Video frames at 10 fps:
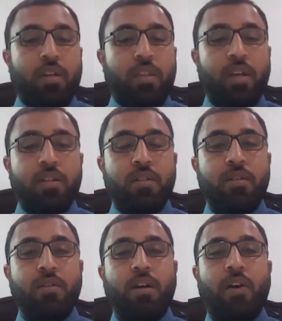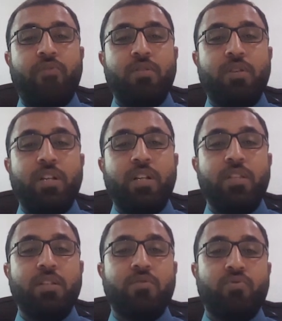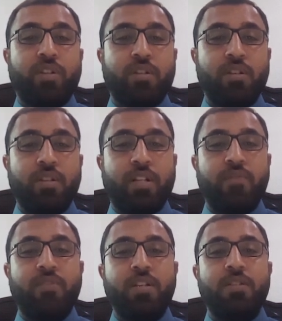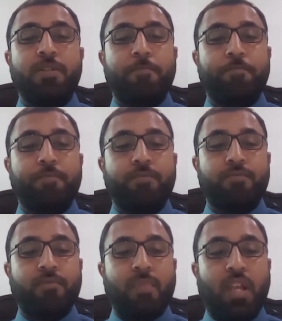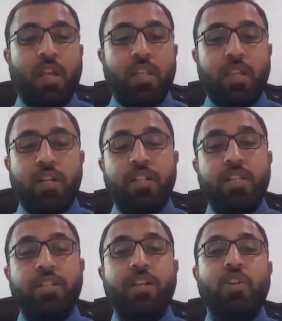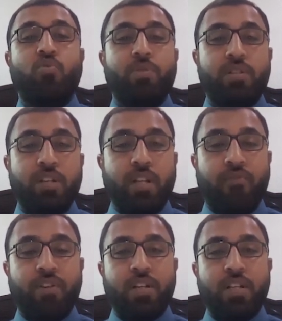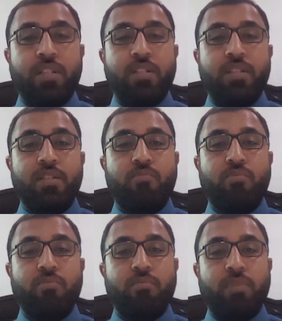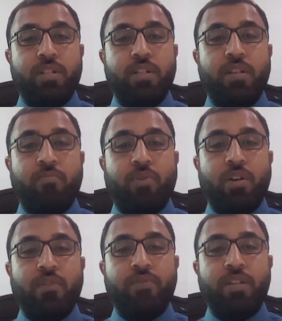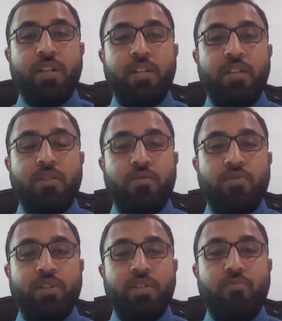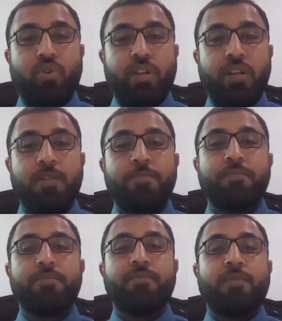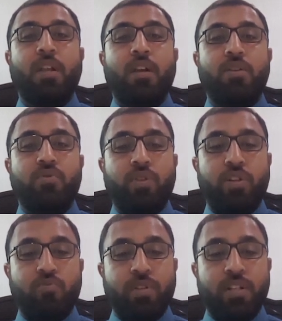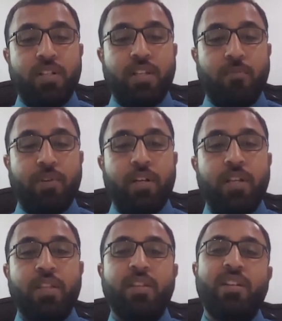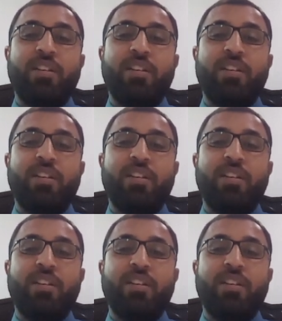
Then after creating these construction activities, then the testing and commissioning. Definitely this is the major part of any construction project. You need to mention it separately, and then